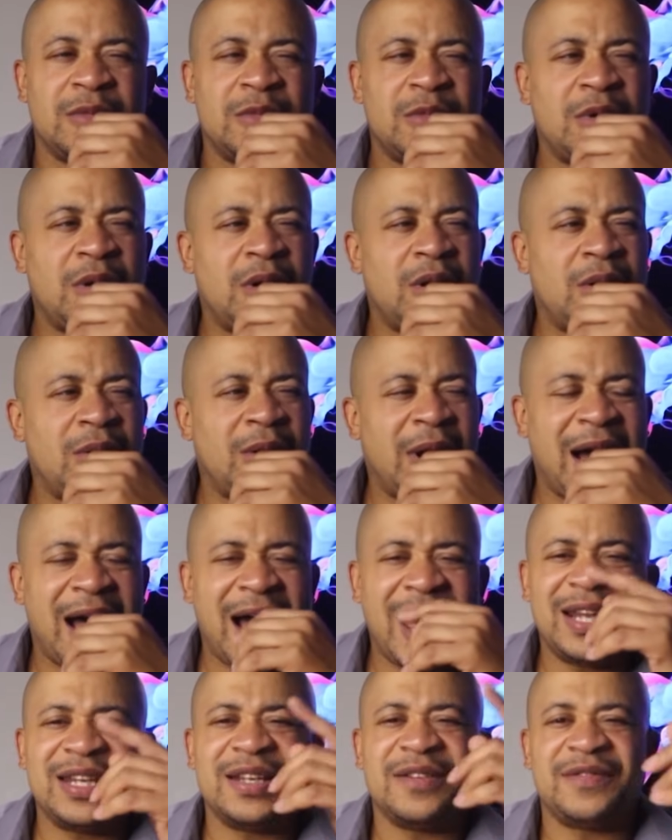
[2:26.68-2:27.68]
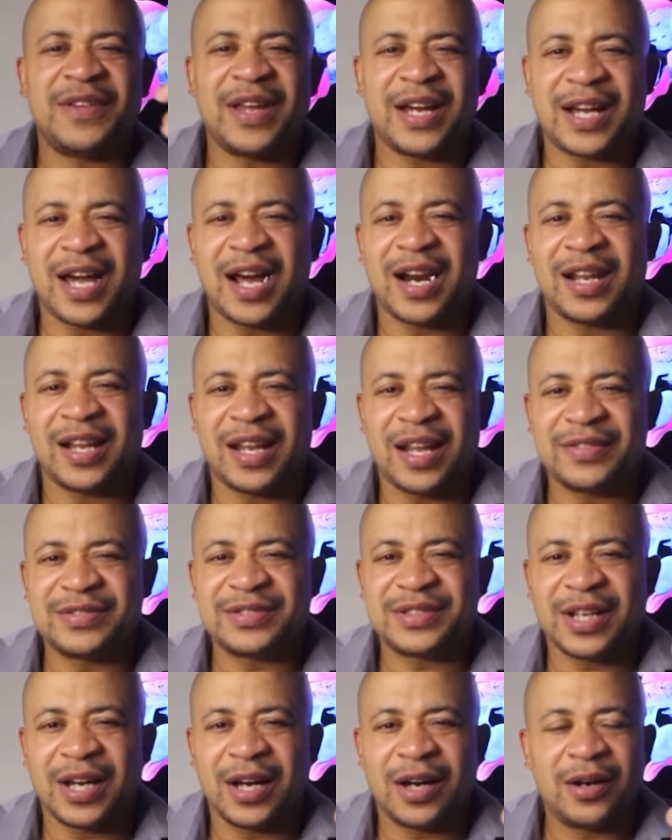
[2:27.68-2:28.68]
well, I live that kind of
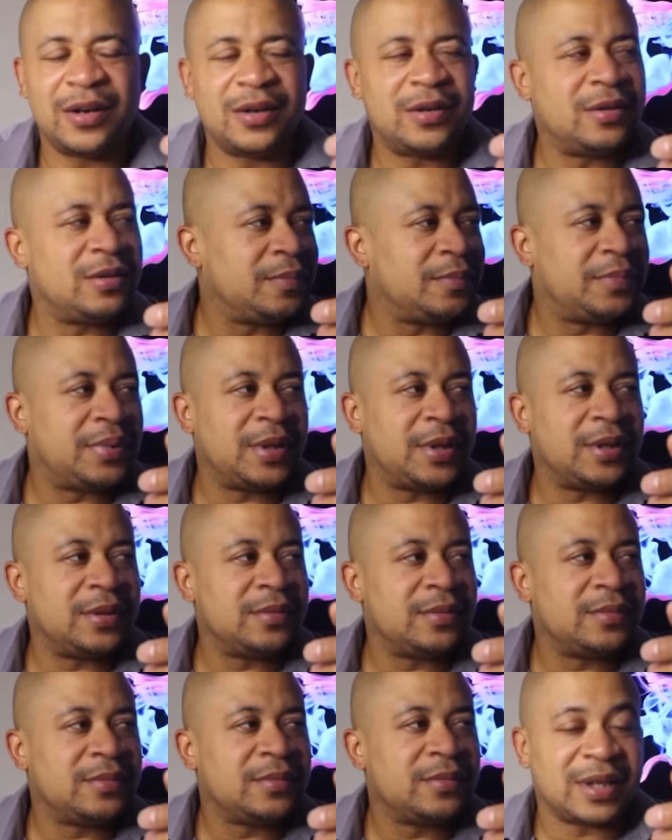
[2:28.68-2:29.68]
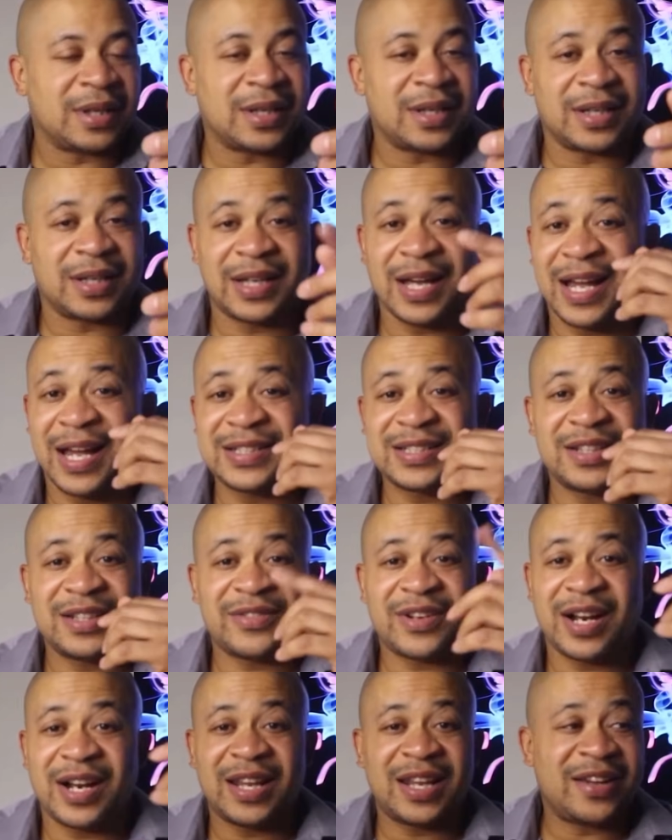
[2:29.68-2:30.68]
lifestyle. But guys live
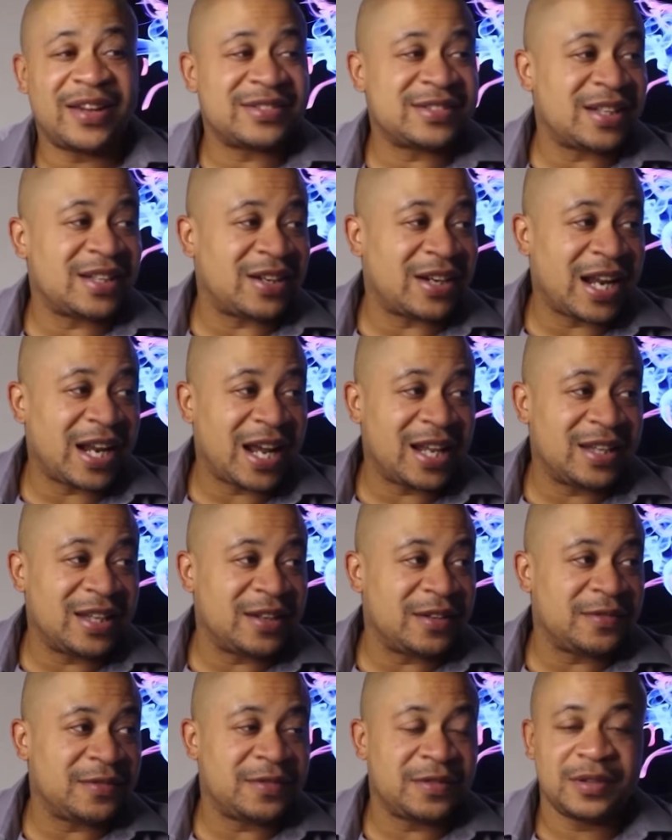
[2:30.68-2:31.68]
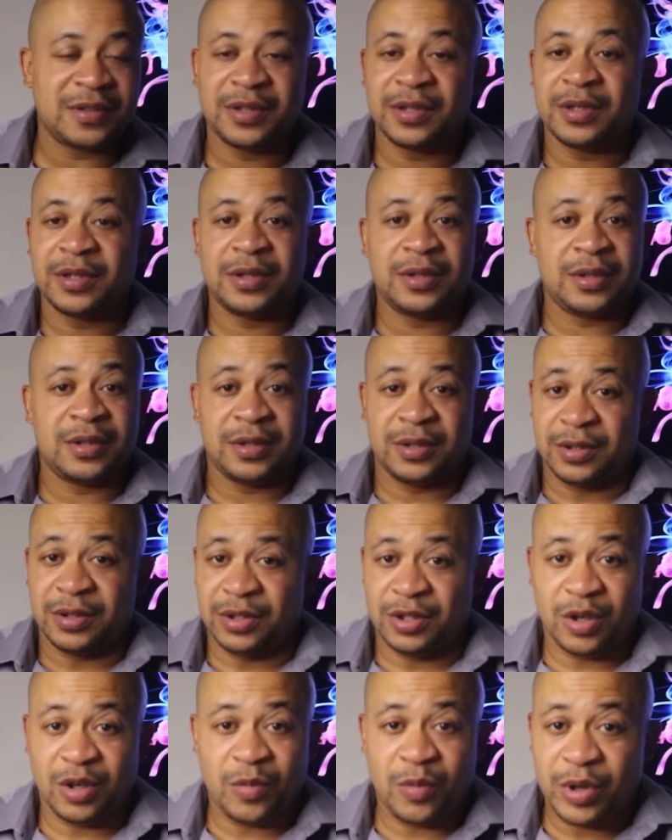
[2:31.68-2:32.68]
the kind of lifestyle that I live,
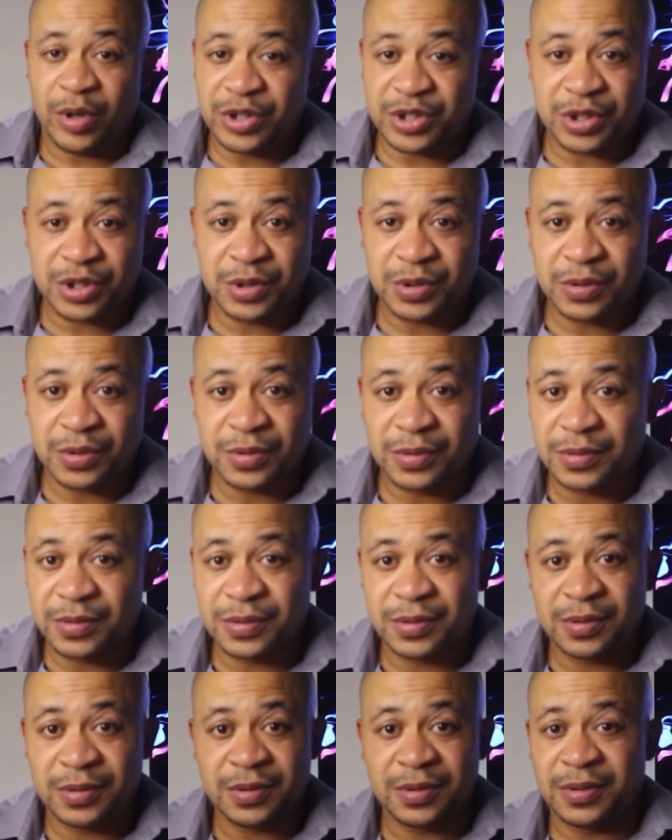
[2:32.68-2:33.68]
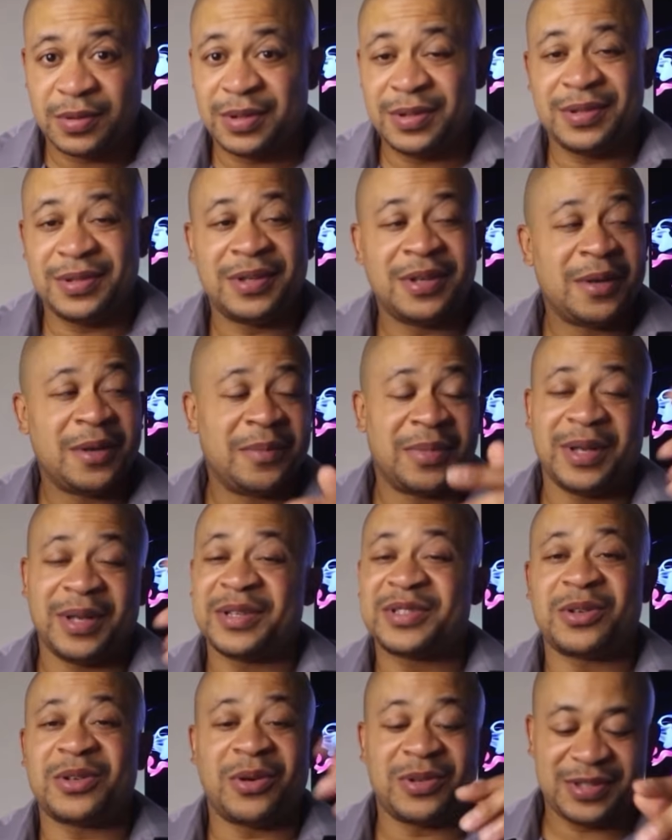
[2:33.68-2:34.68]
don't want you. But
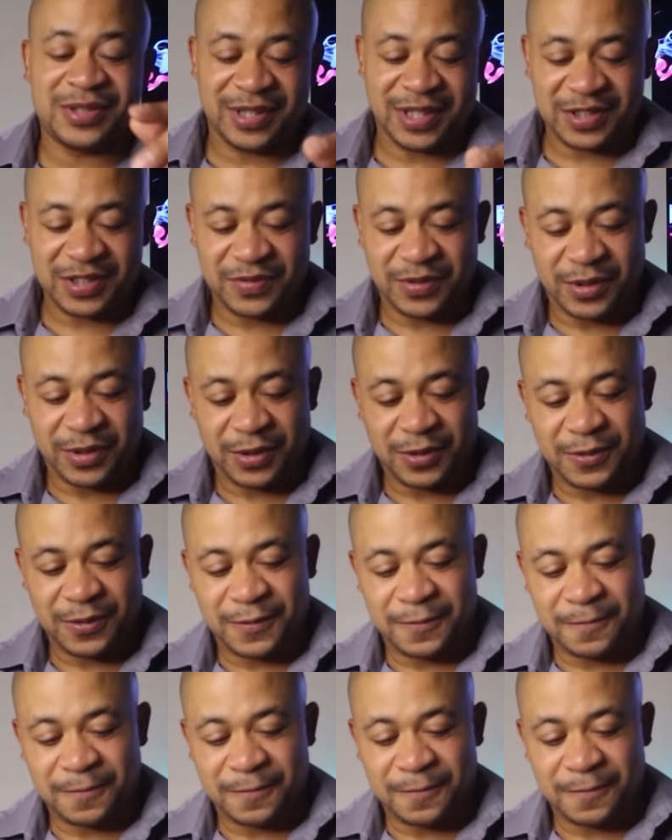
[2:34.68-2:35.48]
let's go on to the next video.